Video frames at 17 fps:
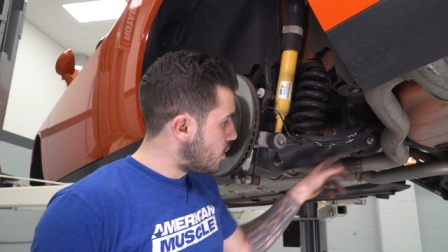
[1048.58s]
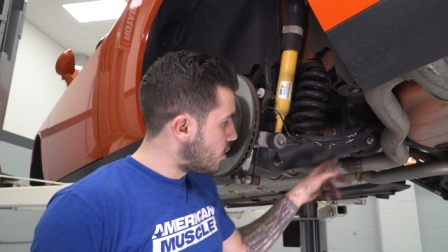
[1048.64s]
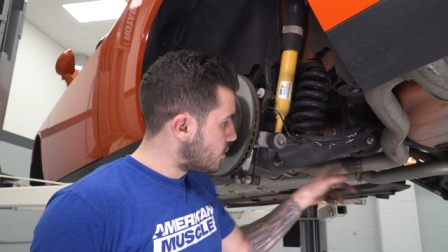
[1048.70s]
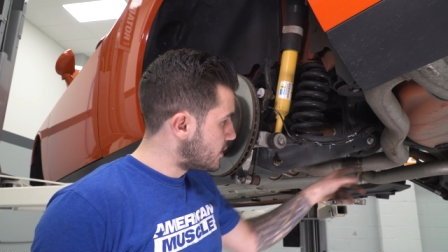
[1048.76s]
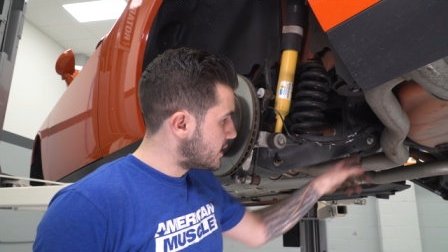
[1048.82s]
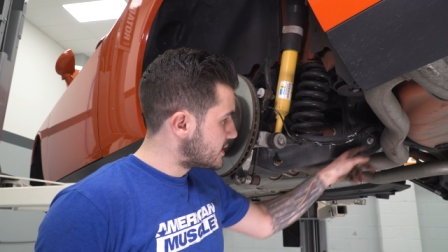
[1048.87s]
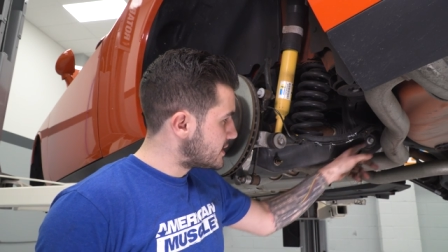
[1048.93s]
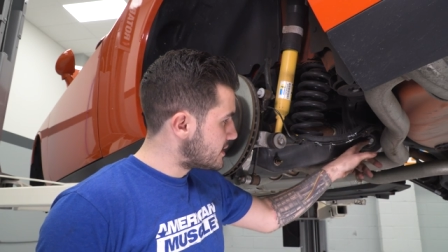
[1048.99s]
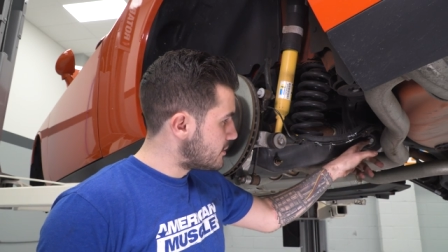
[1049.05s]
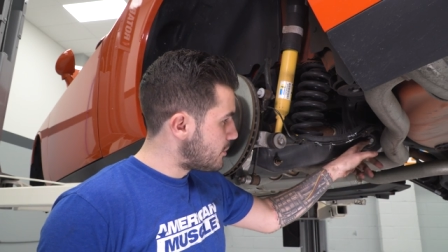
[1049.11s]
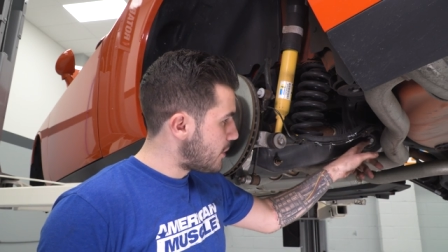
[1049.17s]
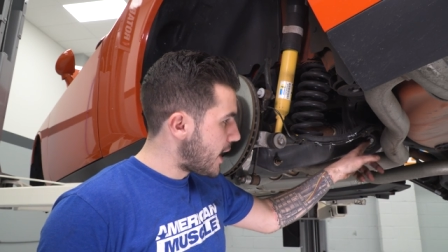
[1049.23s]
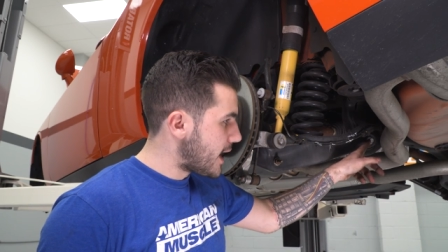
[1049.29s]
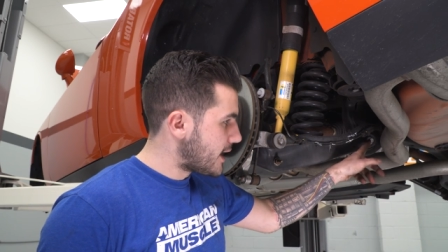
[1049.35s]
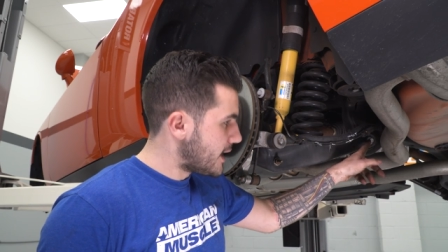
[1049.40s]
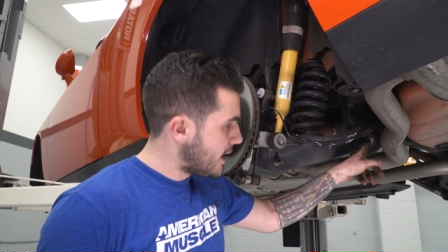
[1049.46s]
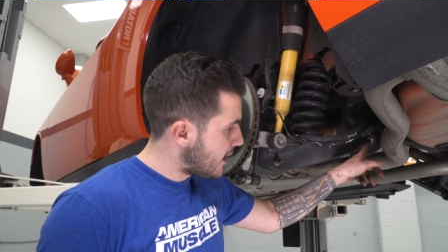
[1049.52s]
holding it to the
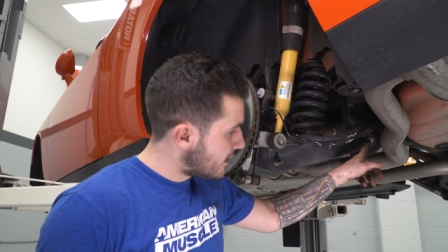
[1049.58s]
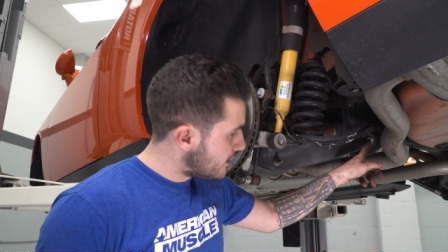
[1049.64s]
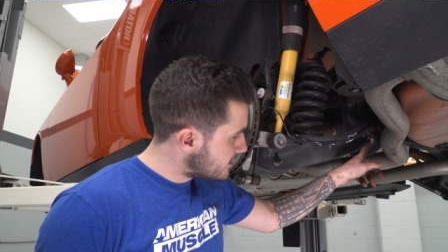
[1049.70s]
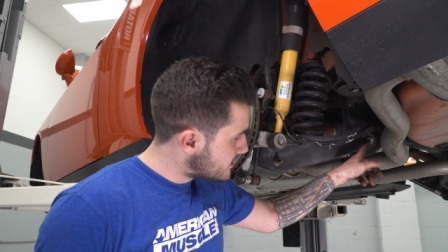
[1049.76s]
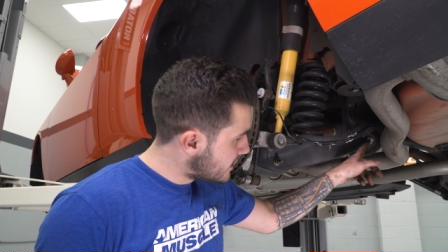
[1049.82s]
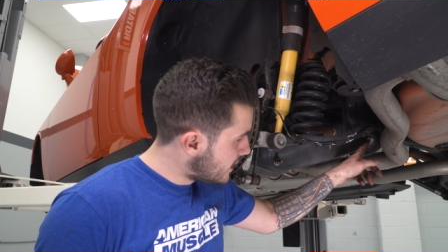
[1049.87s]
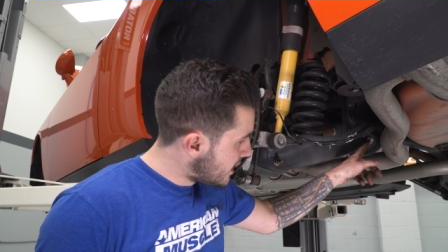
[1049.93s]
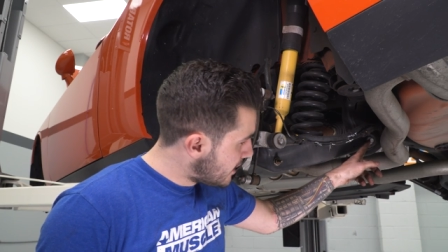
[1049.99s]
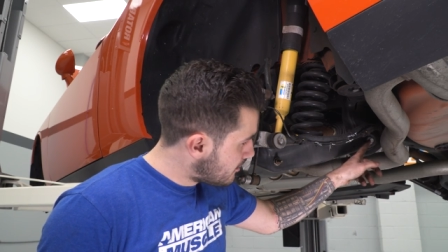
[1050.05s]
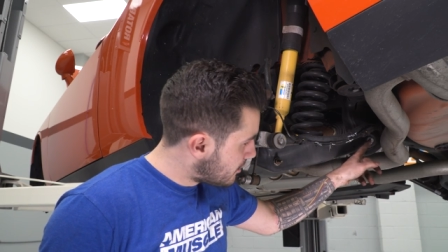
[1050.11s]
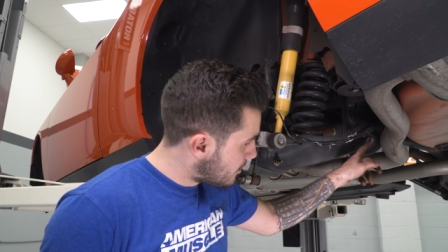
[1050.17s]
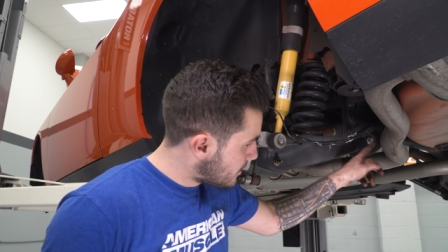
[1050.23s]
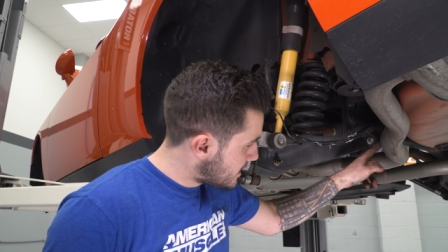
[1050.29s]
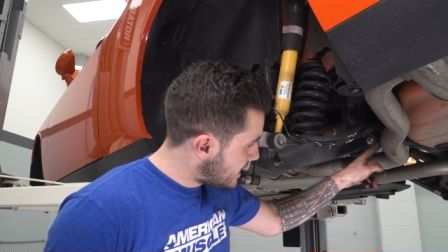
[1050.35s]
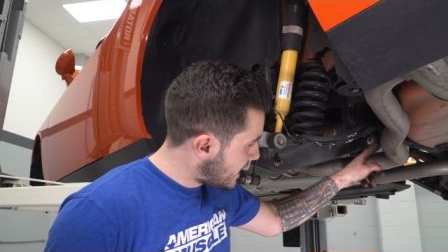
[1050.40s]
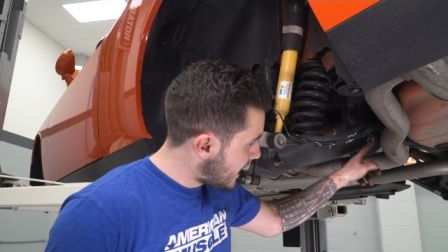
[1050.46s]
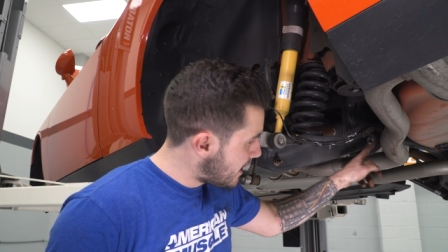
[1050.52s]
back end, but
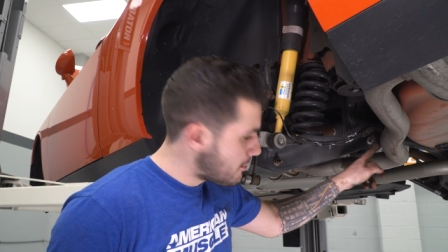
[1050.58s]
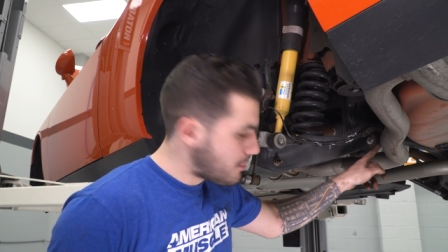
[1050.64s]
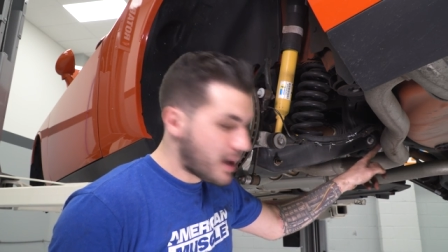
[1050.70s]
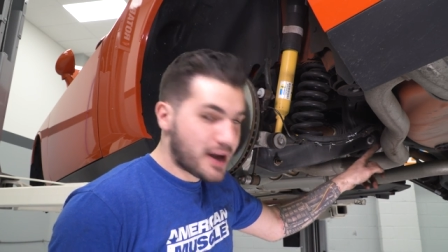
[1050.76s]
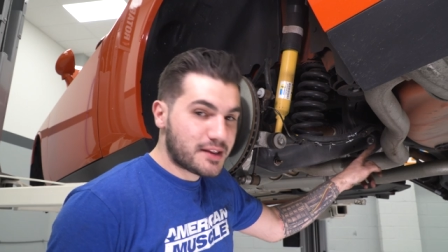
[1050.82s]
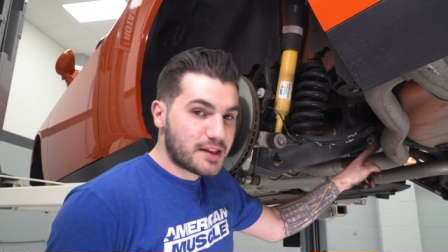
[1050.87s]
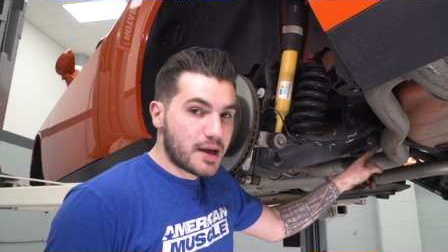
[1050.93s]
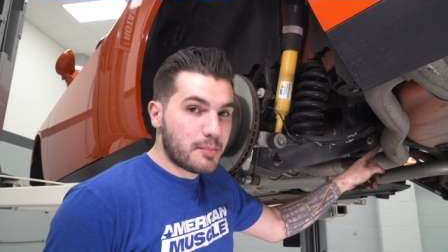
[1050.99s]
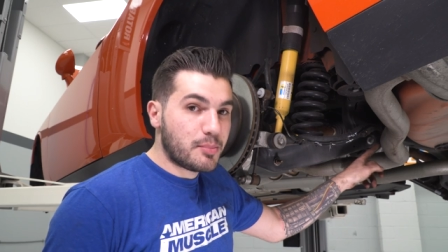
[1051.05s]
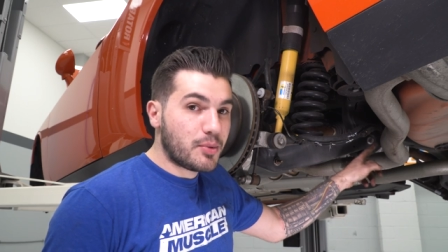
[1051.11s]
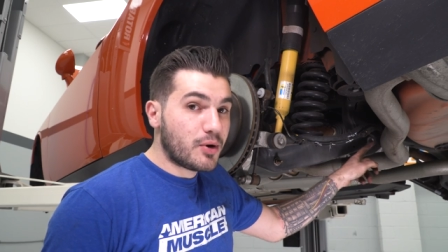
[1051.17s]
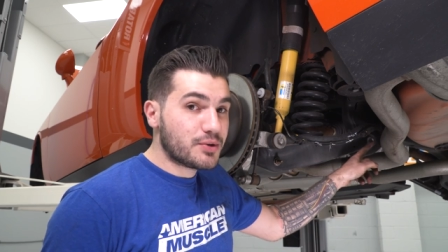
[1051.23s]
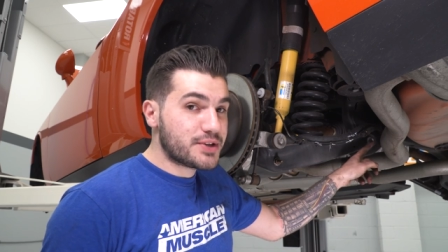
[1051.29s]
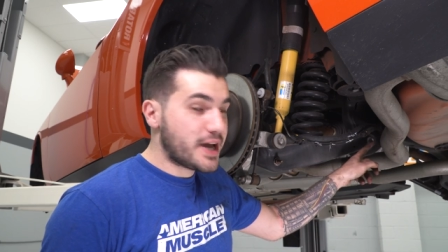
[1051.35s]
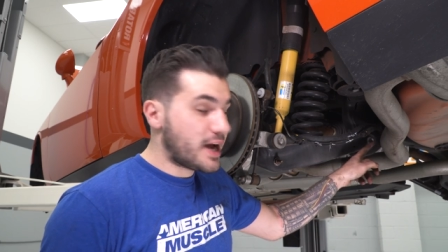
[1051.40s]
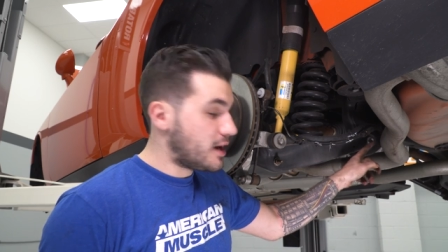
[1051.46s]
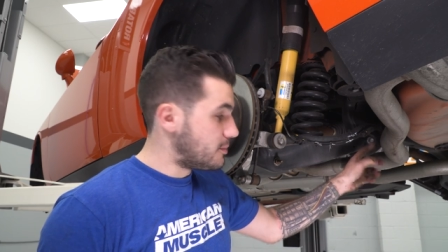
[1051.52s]
we can't back that
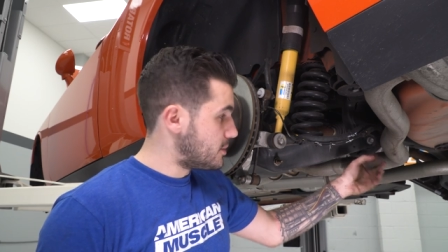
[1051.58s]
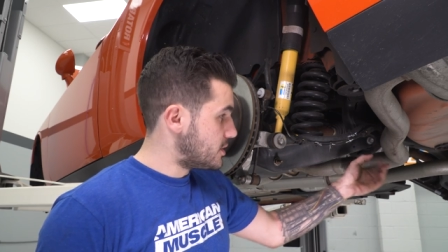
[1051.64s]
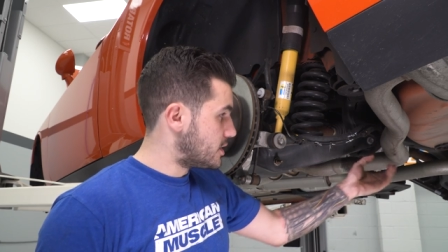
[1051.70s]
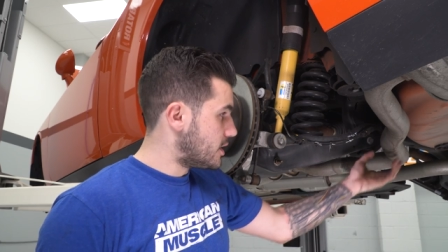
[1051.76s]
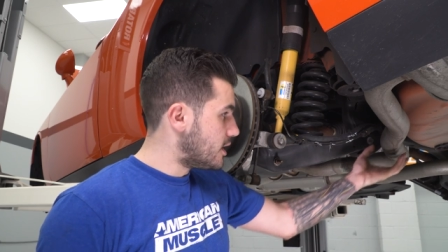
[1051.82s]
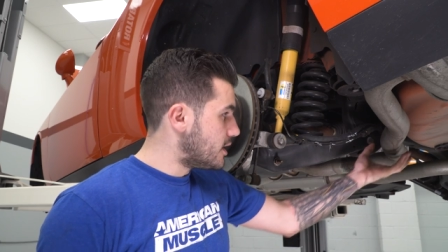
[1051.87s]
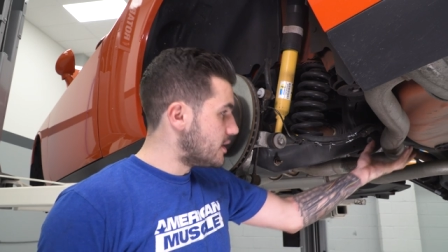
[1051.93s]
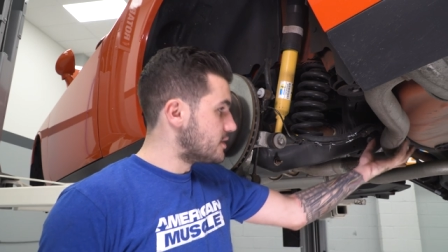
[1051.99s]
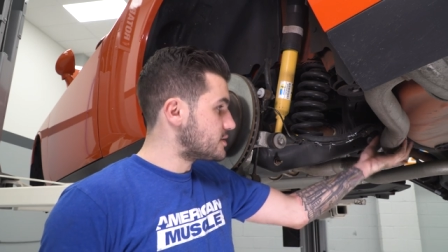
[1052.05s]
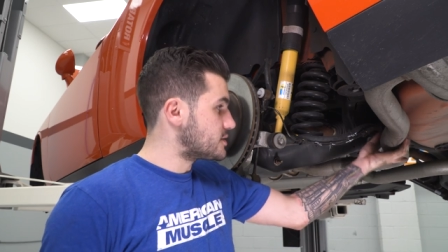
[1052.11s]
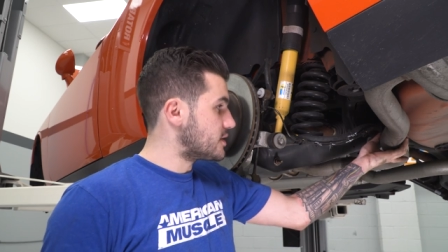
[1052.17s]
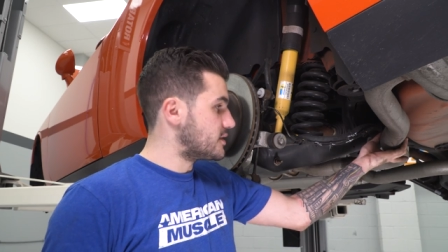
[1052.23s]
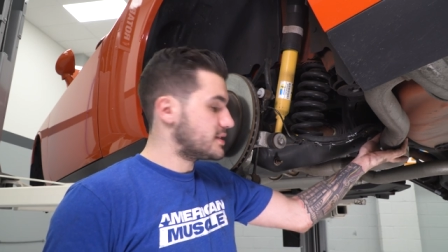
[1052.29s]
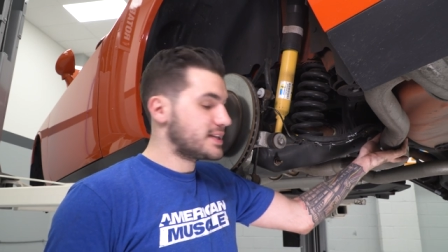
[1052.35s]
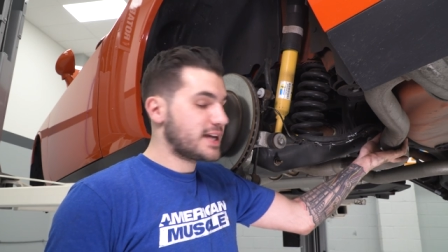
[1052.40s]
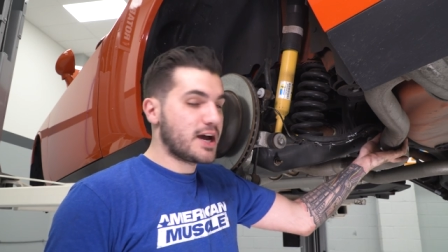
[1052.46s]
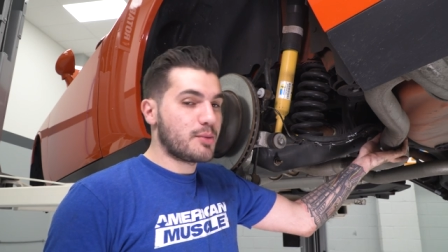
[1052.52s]
bolt out because the
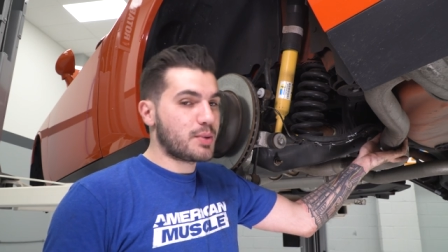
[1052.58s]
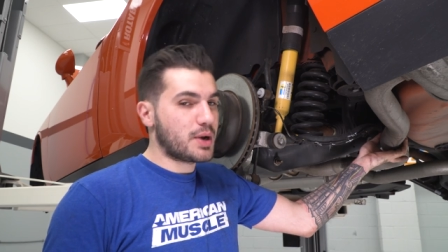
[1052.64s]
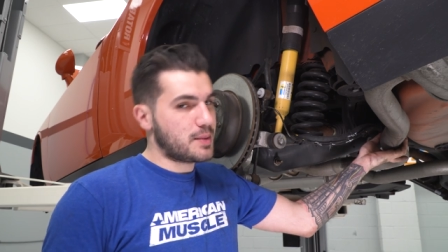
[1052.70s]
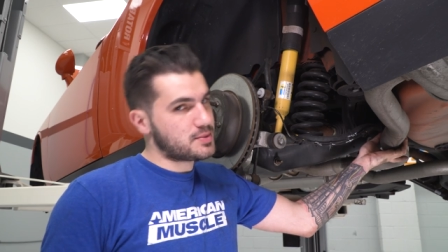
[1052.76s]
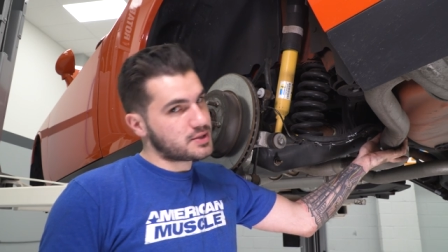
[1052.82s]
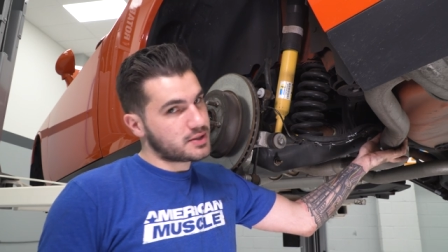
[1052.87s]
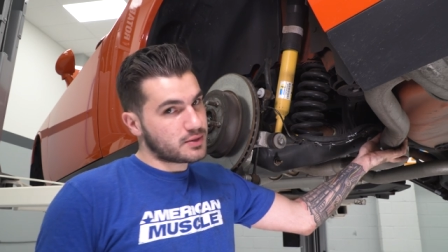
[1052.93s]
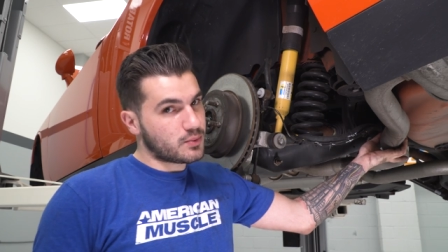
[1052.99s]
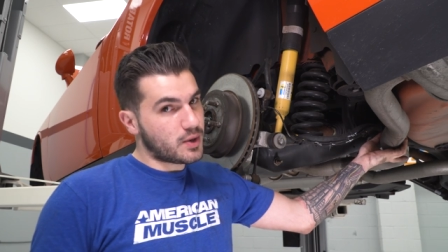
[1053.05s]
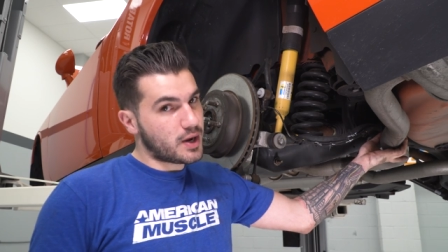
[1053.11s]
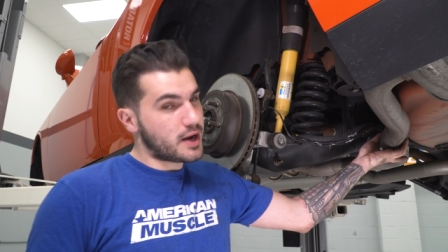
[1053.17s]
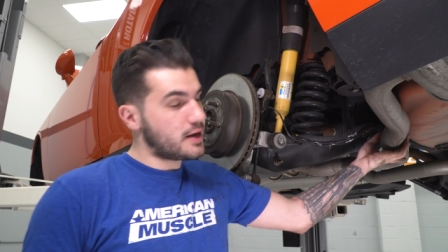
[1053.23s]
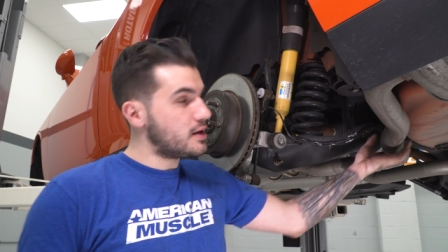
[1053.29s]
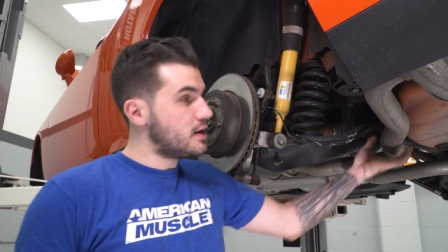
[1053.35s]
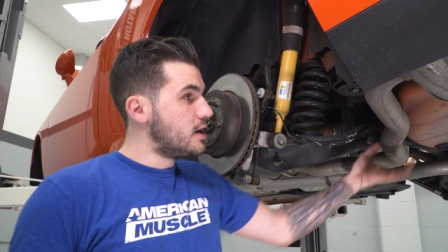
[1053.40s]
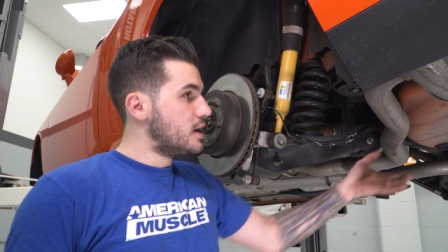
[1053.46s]
tailpipe's in the way.